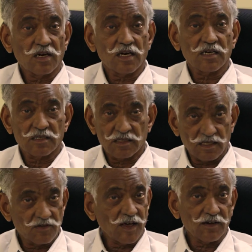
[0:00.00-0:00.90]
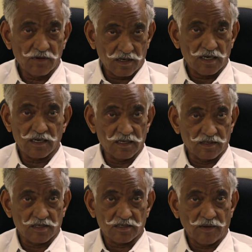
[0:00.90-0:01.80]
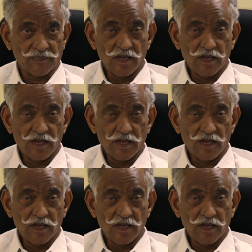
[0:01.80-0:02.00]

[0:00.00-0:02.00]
heart disease and valvular heart disease.